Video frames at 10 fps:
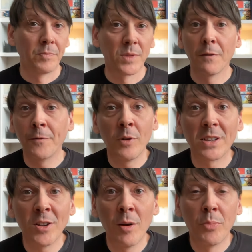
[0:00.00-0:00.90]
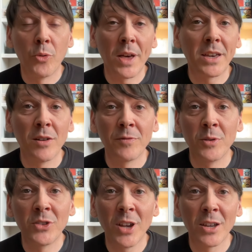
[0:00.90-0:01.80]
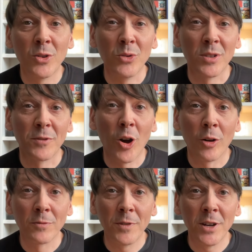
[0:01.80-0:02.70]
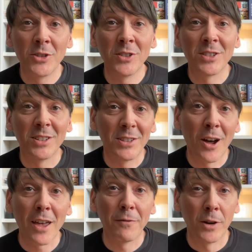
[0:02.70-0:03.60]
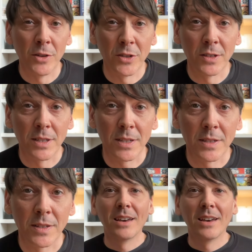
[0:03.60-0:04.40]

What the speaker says: For example, they go through cycles of convergence and divergence.